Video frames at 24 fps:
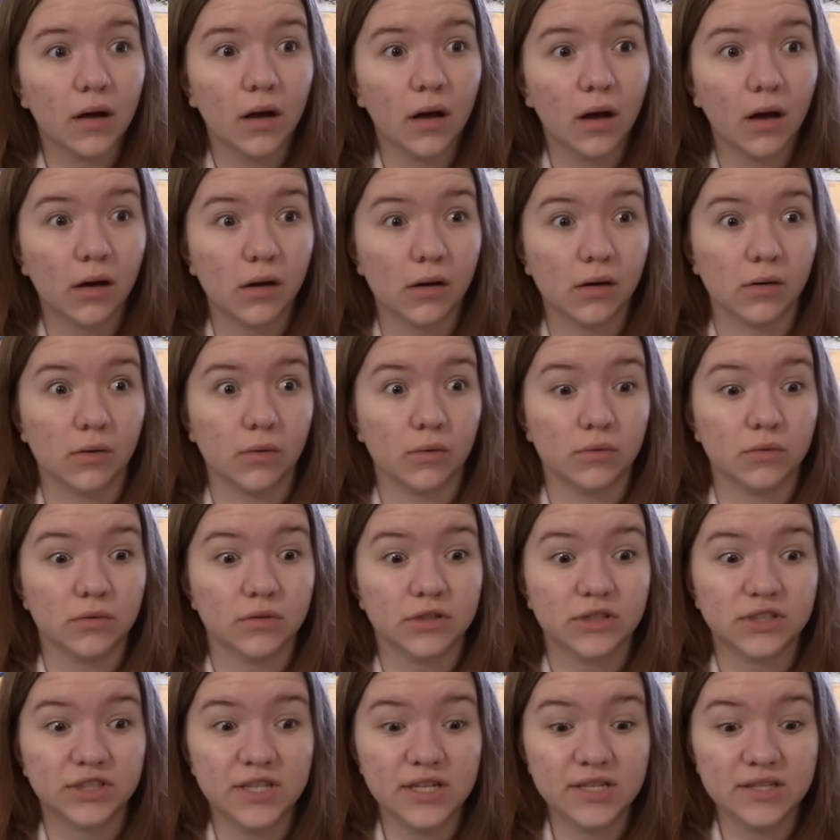Oh,
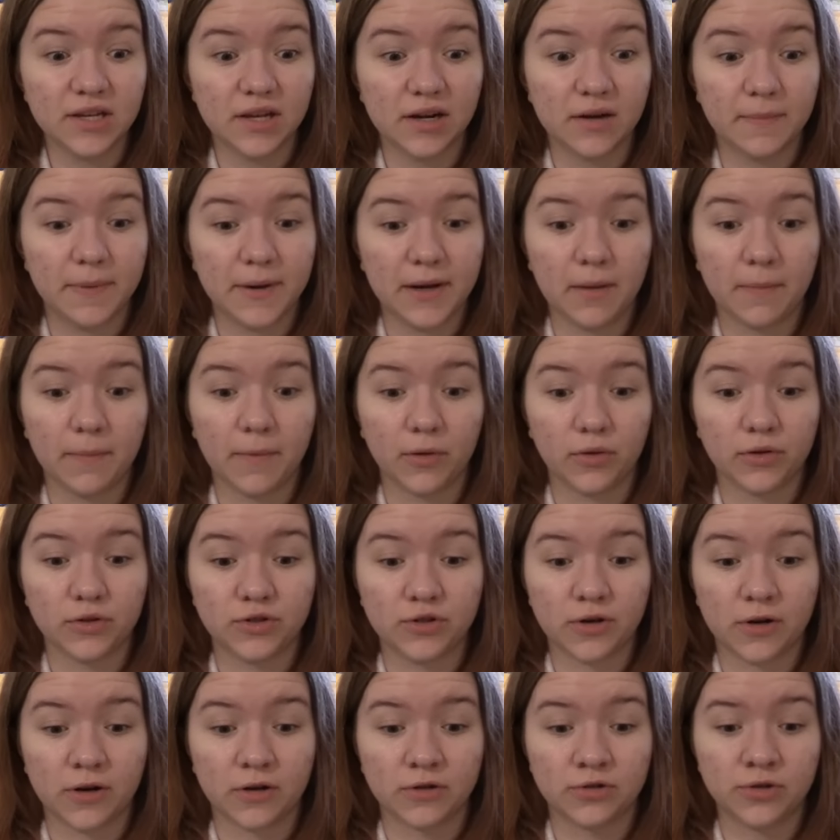she's gonna beat up all the
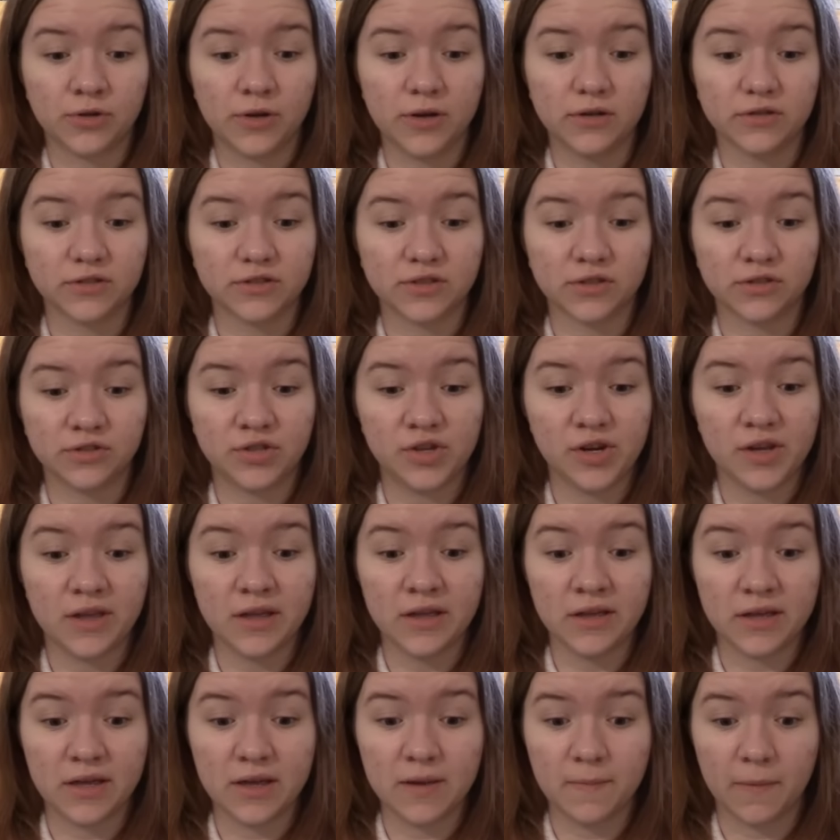trick-or-treaters so she
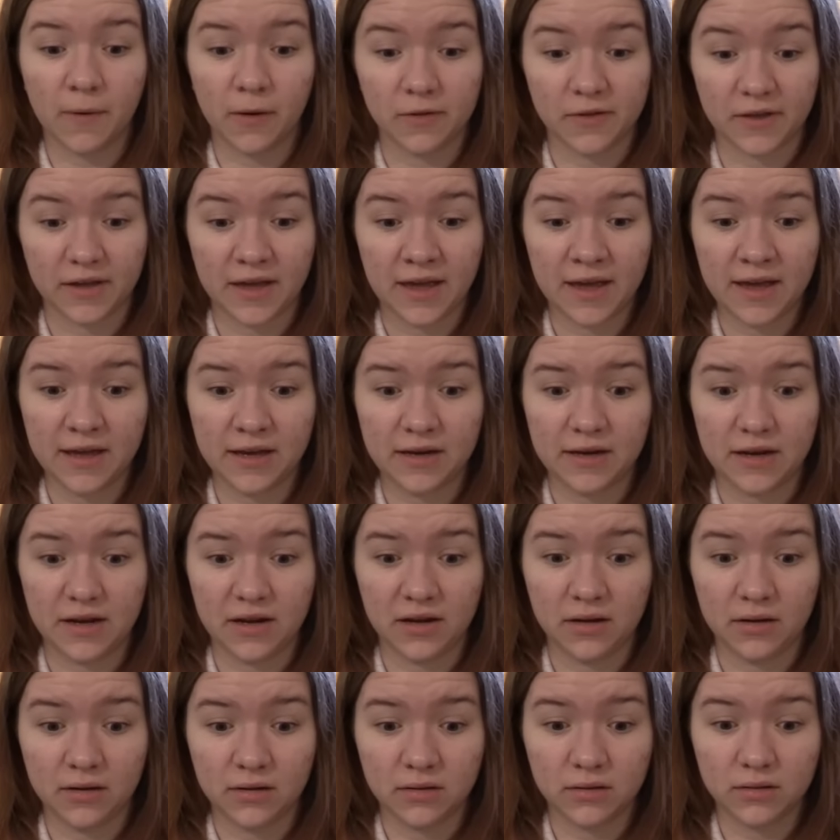can keep all the candy.